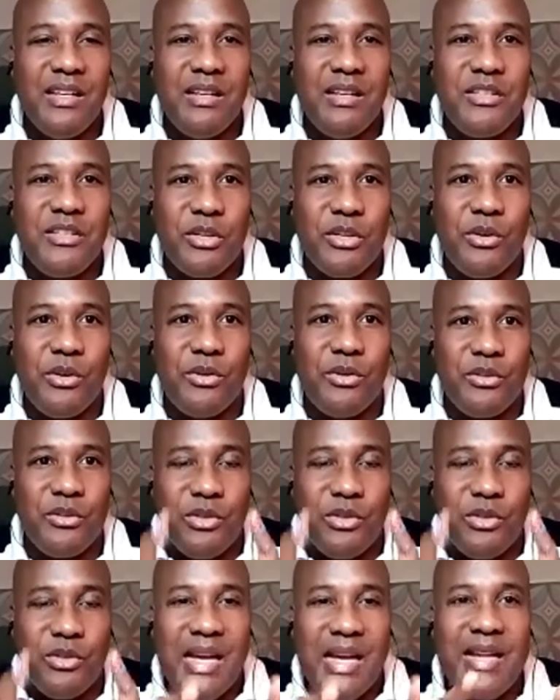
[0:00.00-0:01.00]
So
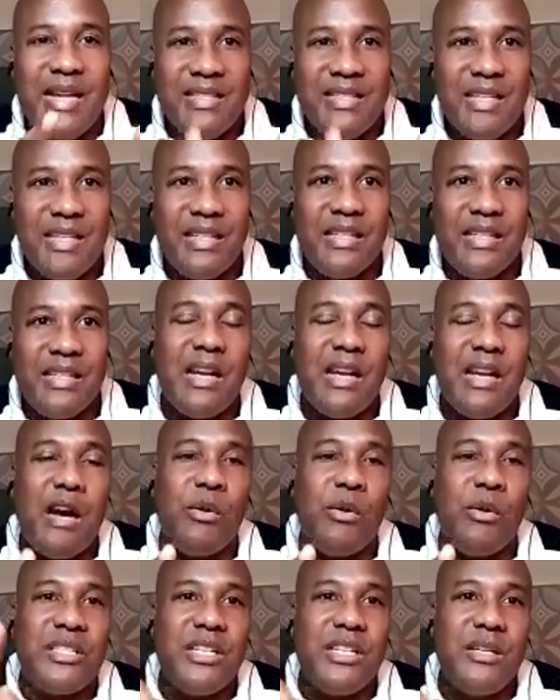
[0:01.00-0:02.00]
that's it. Now,
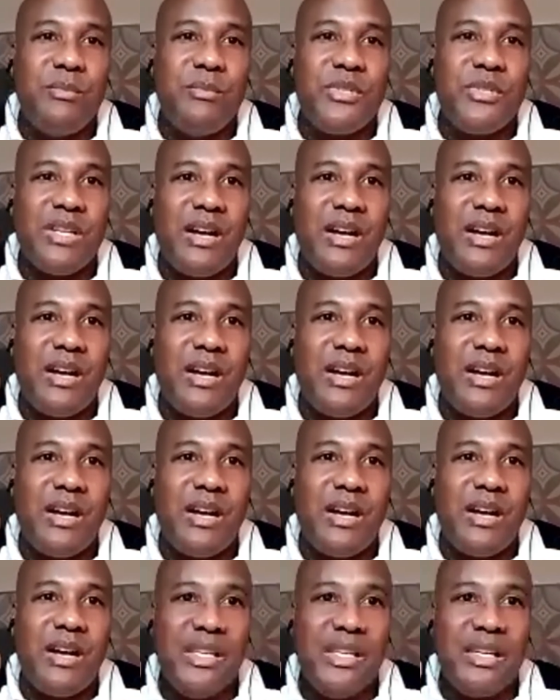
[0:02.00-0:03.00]
in terms
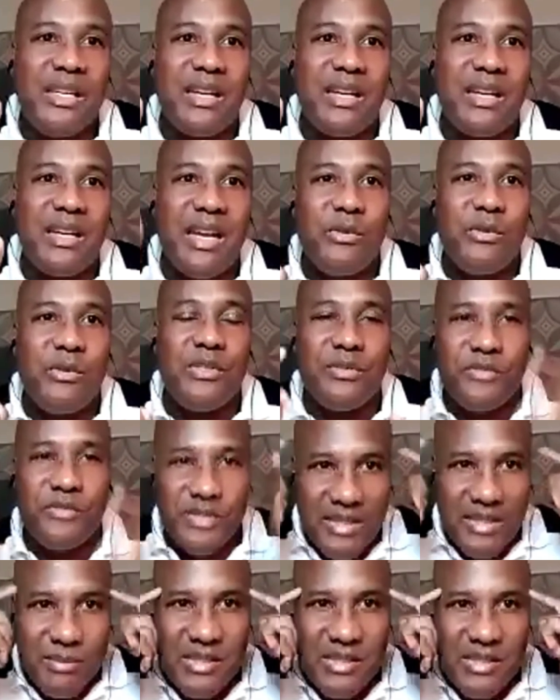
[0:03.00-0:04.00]
of the count for
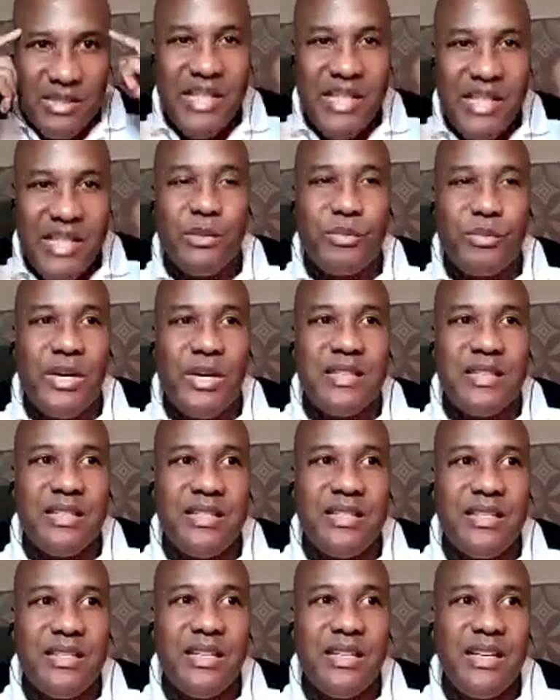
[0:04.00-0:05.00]
substantial
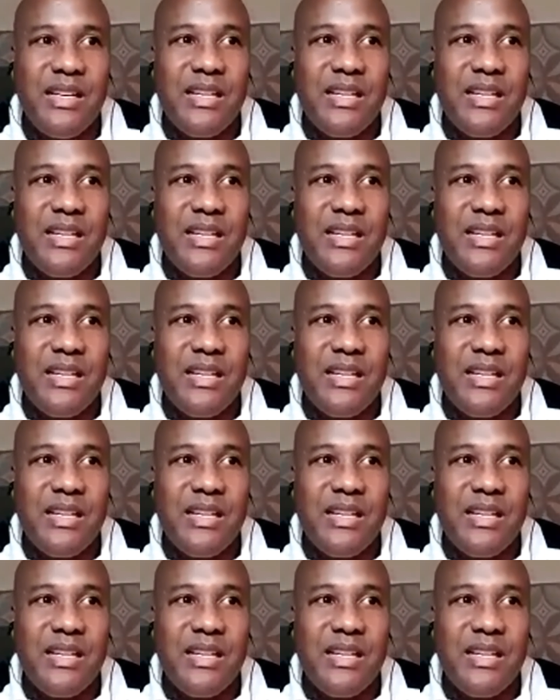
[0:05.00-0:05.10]
presence,